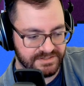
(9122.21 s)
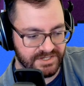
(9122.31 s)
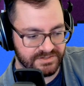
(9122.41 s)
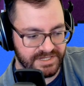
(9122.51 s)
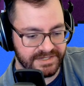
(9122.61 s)

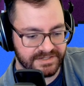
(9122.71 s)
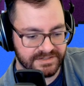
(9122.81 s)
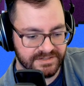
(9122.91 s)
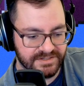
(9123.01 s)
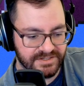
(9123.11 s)
They're
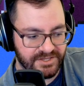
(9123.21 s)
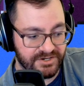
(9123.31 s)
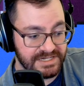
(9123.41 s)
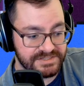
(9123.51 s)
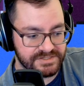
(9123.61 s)

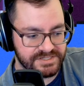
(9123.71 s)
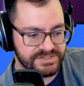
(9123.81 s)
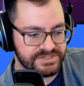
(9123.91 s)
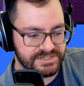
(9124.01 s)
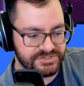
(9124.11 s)

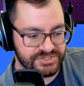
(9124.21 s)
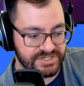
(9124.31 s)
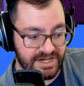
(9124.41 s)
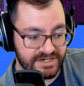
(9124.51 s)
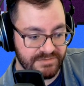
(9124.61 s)
hesitant to just
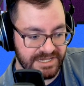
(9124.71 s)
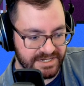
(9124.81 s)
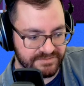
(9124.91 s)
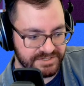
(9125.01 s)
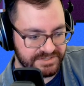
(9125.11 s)
automate
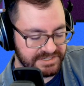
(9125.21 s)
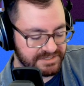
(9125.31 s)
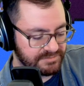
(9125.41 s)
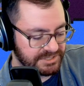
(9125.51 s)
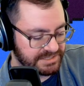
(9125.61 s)

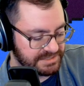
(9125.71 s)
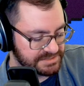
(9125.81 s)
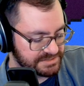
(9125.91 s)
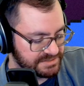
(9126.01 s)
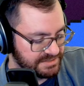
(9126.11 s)
everything
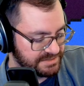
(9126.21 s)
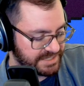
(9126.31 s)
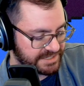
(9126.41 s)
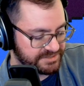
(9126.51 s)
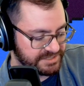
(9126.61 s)
because
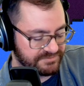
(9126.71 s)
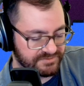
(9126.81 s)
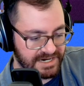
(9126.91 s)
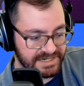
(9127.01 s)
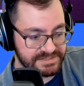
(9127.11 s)
that could give
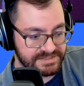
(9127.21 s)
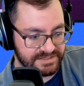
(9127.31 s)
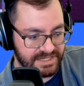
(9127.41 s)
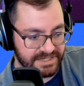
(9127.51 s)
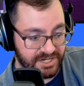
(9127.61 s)
rise to
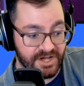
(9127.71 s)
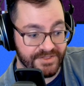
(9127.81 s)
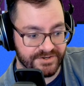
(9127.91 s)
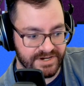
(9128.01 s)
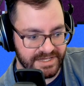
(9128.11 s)
like
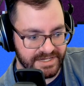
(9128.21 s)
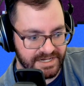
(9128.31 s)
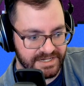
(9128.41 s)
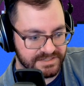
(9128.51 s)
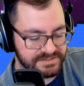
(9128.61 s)
other
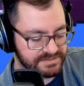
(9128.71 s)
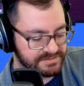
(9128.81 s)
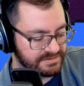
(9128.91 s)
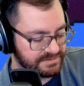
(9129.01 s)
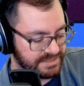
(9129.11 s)
AIs
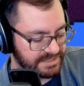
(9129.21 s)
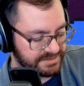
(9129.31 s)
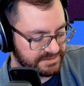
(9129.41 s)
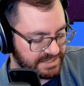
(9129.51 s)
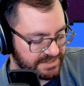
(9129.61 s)
that
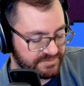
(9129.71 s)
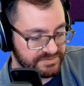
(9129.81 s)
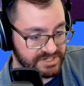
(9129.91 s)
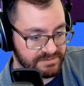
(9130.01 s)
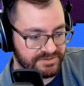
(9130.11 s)
could like
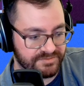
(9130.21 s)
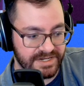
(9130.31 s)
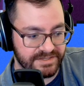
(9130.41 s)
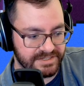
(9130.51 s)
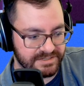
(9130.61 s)

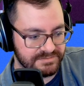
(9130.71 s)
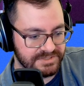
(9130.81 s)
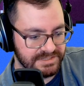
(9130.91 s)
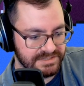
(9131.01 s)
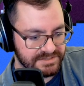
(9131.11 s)
threaten them.
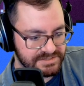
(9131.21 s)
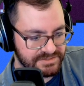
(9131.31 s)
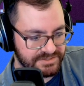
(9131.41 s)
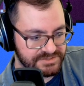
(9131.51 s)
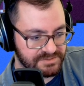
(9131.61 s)

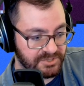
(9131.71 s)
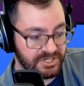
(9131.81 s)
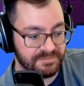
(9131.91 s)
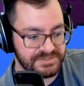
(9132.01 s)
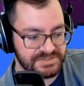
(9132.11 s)
So there's a
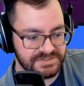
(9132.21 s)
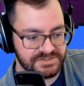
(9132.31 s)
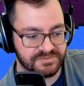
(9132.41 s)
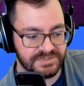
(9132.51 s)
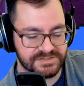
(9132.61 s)
purpose. There's
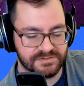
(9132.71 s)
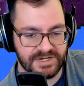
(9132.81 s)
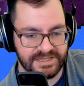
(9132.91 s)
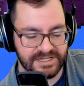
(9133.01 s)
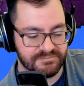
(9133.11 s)
a reason
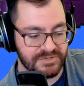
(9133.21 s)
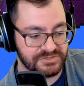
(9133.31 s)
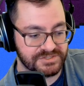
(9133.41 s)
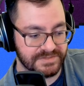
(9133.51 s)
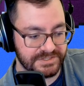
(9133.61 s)
why like
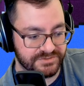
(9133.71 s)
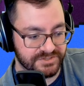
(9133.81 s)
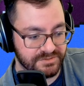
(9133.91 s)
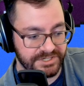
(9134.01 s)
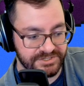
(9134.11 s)
most of the
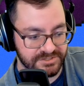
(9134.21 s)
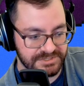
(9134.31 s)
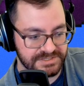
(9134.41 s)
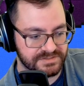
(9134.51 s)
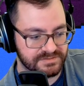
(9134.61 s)
crew are
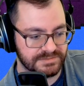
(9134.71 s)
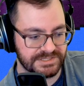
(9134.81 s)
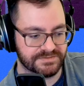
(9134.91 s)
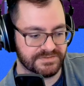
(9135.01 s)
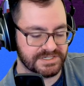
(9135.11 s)
humans, but
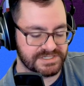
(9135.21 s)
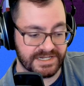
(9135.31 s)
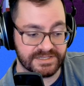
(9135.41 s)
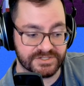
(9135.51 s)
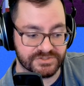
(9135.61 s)
they're very
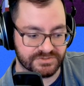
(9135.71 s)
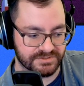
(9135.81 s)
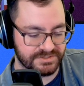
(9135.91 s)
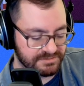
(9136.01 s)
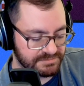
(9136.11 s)
tightly
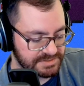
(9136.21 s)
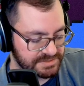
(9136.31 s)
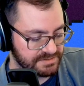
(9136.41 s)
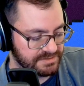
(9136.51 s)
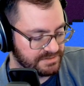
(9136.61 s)
controlled
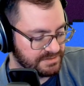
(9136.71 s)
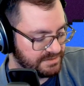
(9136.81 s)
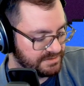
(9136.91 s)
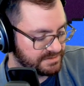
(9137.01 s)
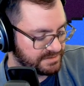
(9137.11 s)
humans.
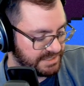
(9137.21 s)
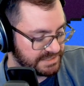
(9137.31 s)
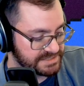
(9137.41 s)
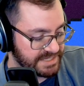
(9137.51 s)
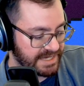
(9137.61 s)
And
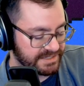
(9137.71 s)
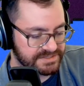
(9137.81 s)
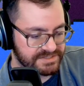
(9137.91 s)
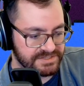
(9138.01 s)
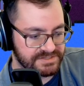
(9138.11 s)
it's that.
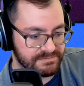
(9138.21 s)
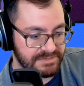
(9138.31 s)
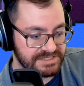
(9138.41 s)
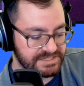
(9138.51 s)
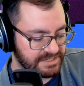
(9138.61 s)
It's to
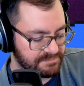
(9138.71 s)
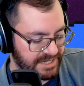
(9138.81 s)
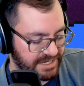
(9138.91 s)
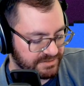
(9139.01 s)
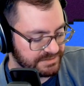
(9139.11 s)
maintain
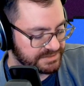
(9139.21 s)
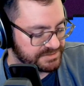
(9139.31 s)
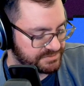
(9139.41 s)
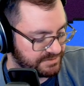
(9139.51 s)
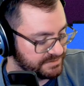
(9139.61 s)
power and
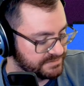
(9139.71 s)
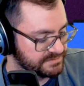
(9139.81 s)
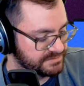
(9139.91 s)
control.